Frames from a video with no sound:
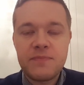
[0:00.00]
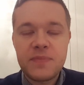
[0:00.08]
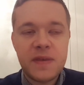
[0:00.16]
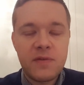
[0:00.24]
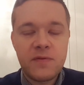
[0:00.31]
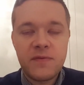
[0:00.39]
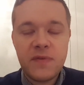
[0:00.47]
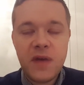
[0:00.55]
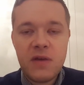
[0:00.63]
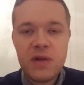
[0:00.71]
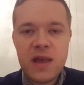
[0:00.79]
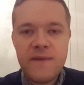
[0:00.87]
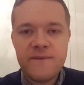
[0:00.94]
so
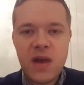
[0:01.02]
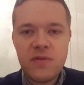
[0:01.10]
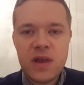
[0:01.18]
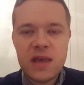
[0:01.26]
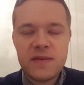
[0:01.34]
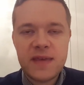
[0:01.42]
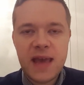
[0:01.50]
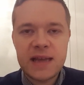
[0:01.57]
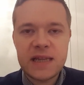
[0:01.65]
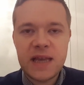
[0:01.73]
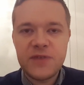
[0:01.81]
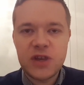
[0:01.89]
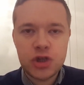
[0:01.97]
very, very
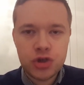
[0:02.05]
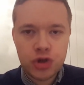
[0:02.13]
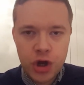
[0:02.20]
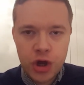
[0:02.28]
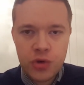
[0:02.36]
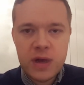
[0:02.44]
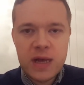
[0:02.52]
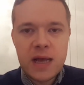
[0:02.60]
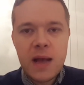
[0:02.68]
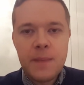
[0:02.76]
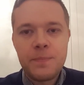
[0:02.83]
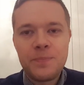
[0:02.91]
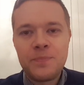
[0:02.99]
sad if it's true,
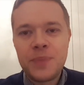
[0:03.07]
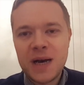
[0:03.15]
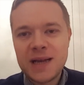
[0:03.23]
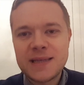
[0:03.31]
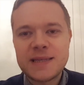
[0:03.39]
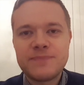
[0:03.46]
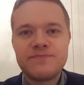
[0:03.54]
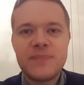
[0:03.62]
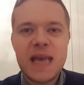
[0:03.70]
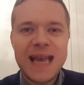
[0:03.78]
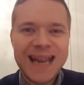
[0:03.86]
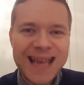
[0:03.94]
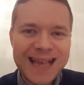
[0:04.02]
but
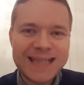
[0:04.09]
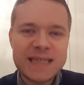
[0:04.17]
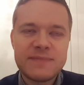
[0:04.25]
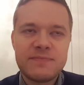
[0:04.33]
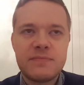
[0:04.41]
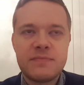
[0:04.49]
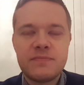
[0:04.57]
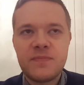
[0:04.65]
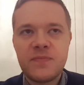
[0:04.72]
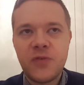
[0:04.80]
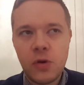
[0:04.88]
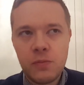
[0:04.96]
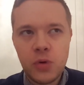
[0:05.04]
it is
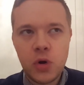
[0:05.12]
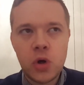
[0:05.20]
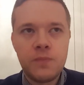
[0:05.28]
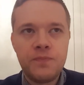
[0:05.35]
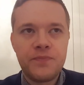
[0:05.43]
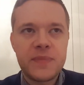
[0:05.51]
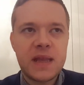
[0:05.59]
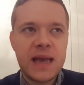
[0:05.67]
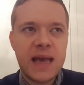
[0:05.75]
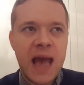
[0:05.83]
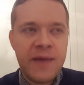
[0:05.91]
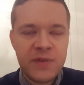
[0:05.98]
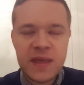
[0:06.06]
football.
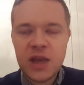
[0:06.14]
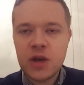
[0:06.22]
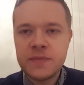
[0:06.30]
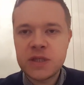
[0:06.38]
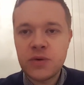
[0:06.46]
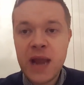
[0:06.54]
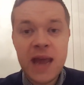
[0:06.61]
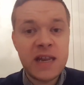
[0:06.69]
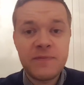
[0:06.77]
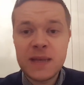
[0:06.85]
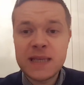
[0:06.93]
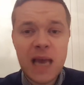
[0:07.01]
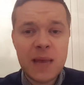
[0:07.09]
Everything comes to an end.
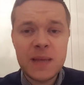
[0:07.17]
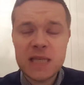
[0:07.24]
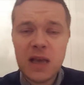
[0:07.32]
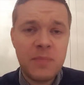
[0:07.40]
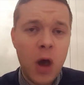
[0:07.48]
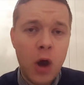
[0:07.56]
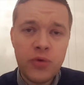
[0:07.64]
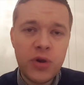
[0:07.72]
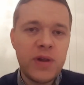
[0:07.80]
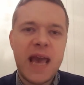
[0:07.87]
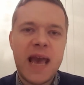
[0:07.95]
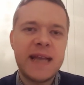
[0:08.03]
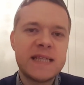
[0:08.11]
I've been saying this. I'm not a
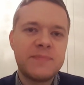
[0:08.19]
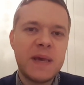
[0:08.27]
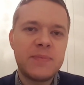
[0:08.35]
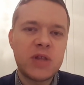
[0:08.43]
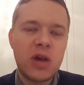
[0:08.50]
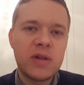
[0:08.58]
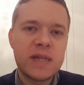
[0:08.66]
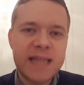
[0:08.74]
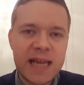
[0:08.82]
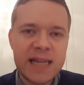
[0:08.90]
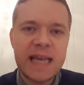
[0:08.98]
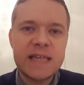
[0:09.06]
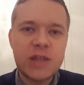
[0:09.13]
Rooney hater. People don't
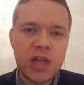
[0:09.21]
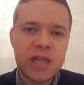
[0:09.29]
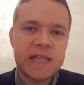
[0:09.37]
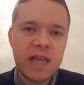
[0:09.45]
understand it. He's on